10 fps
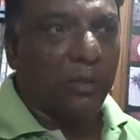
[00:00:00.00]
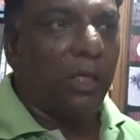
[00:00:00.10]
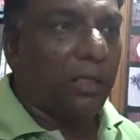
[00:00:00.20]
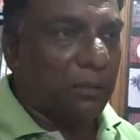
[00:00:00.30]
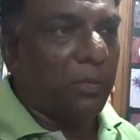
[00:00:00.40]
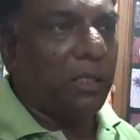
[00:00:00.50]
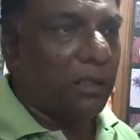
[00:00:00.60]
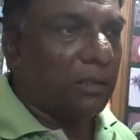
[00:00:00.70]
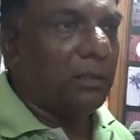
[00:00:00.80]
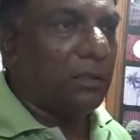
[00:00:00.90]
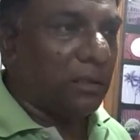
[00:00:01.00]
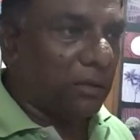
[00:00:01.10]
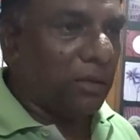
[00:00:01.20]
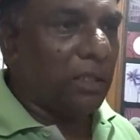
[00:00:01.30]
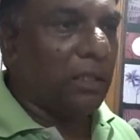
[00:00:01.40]
So that's made it
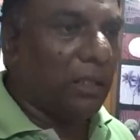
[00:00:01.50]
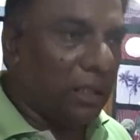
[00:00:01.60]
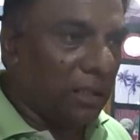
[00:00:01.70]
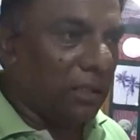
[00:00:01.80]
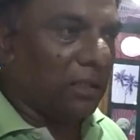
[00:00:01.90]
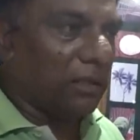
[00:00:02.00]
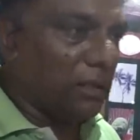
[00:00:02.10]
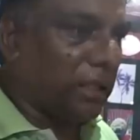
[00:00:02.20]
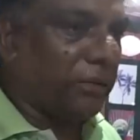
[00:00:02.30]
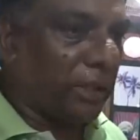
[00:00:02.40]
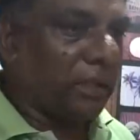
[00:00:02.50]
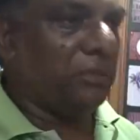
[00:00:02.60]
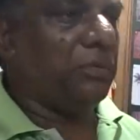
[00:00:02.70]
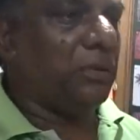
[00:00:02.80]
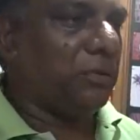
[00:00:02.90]
really
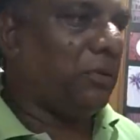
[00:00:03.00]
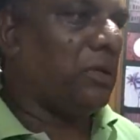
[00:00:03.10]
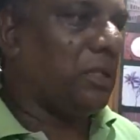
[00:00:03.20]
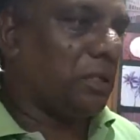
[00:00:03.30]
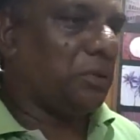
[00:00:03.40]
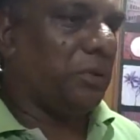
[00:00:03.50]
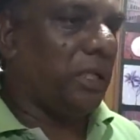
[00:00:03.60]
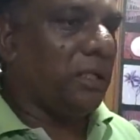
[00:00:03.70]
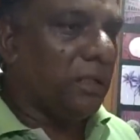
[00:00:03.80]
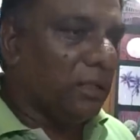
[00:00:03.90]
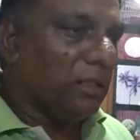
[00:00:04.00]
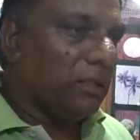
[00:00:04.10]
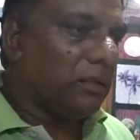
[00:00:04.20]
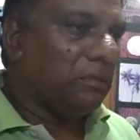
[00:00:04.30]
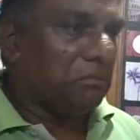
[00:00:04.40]
attractive for the foreigners to read.
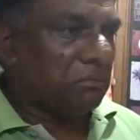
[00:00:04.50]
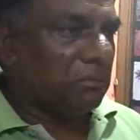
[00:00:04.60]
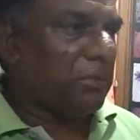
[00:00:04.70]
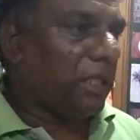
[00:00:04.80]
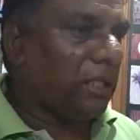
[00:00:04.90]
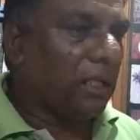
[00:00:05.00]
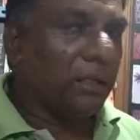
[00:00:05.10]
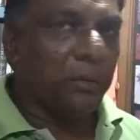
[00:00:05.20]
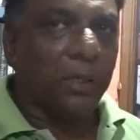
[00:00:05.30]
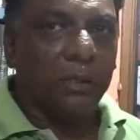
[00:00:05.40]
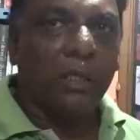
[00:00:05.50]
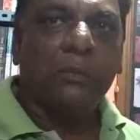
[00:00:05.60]
Take another one.